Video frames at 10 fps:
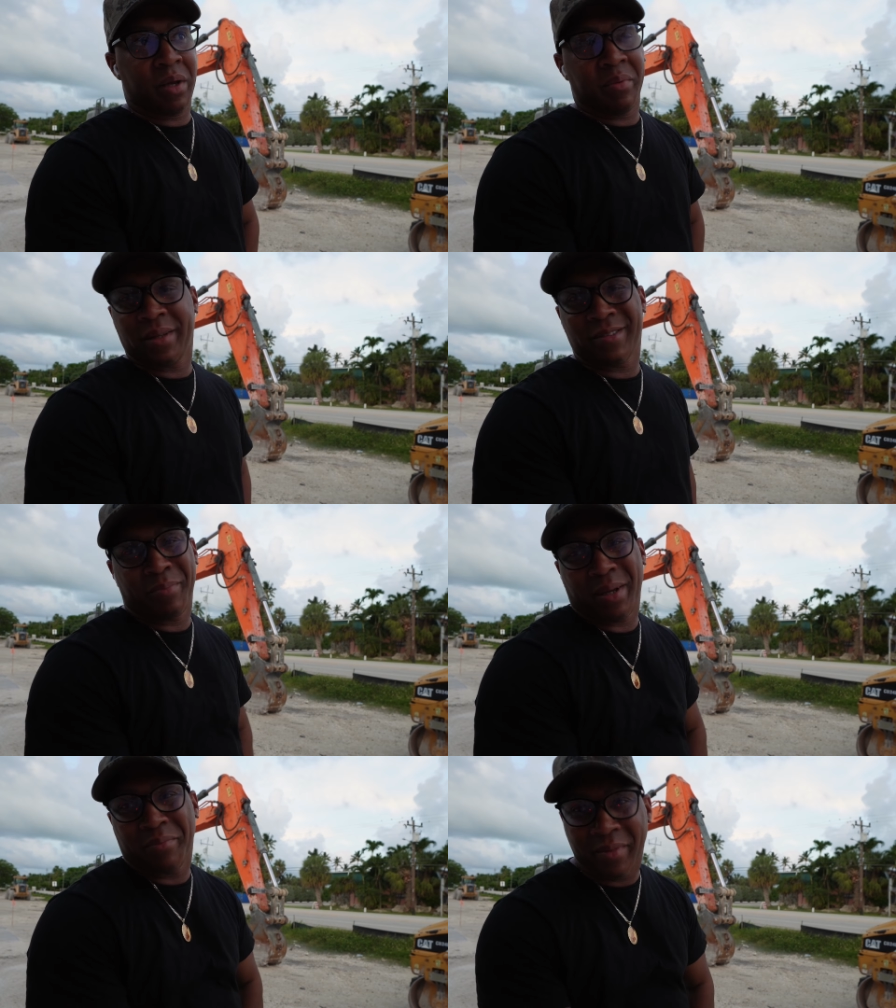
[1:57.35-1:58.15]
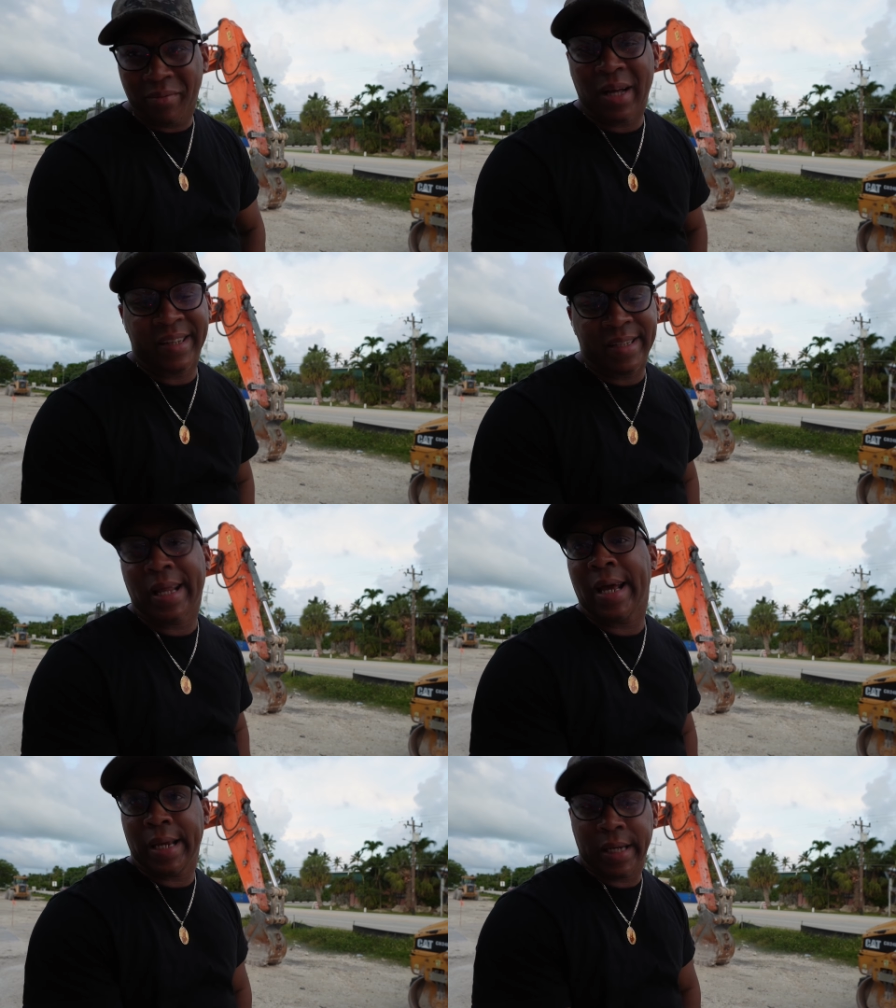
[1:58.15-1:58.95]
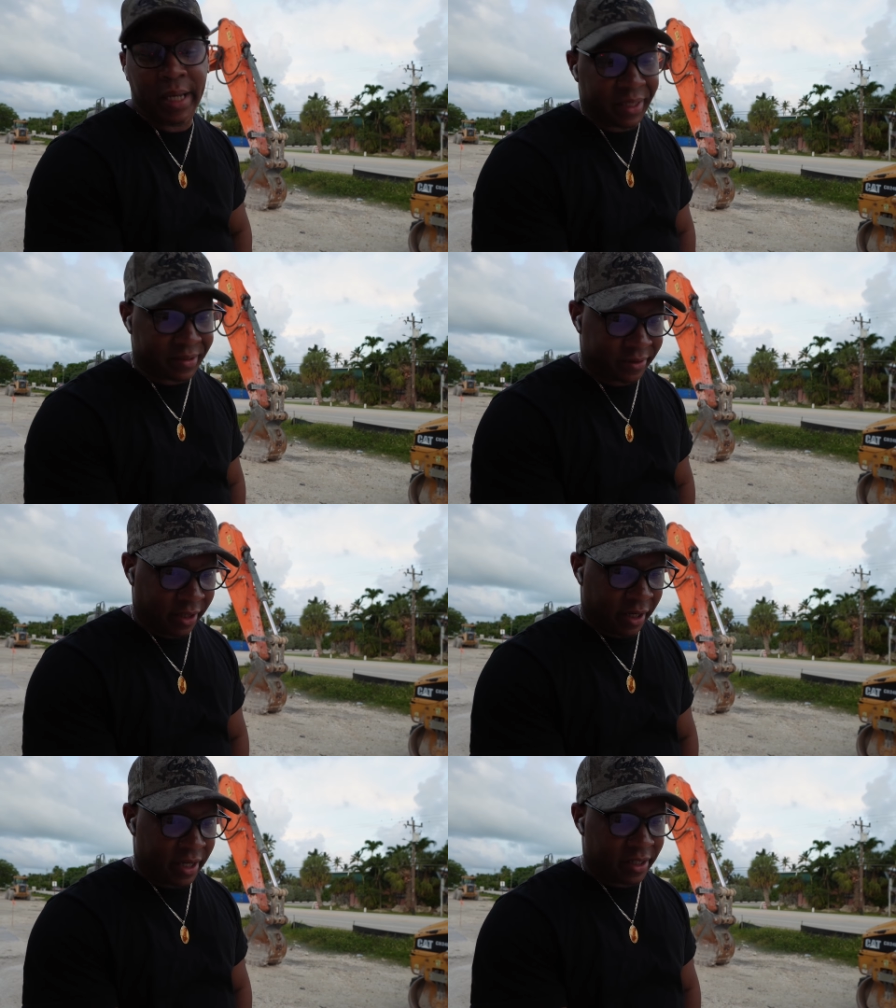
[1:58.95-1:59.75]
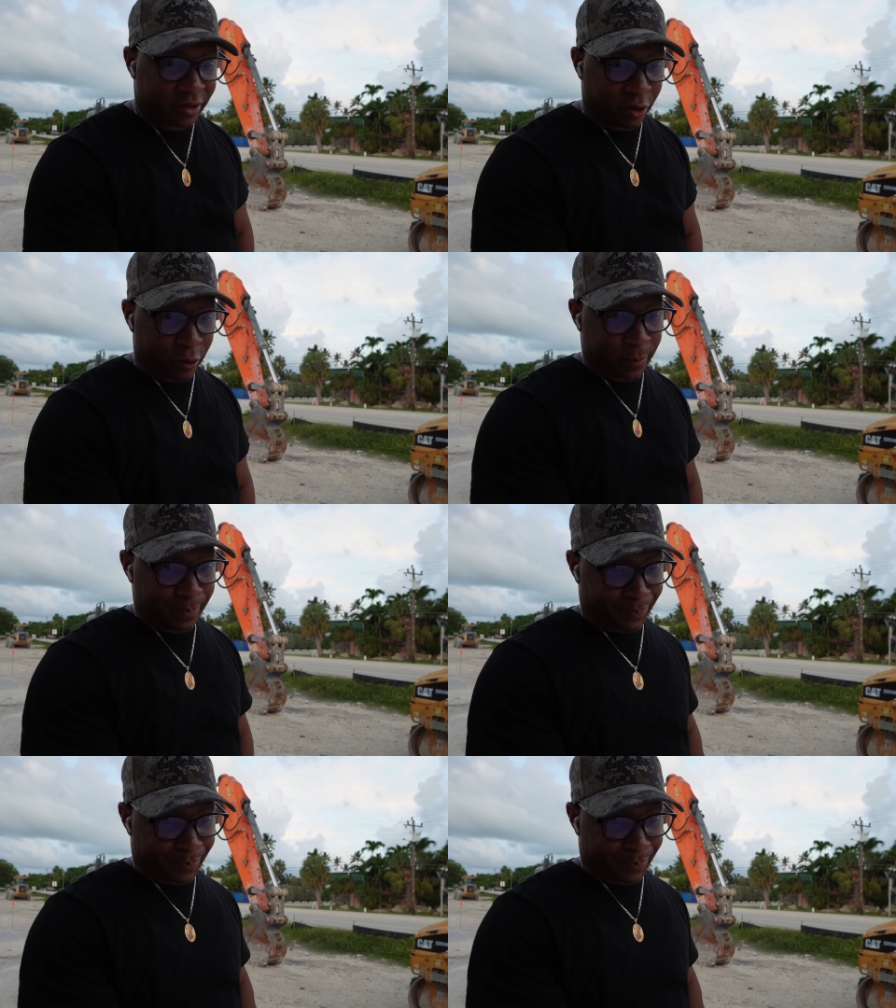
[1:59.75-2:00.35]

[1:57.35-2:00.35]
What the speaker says: maybe I say like 8 days in total.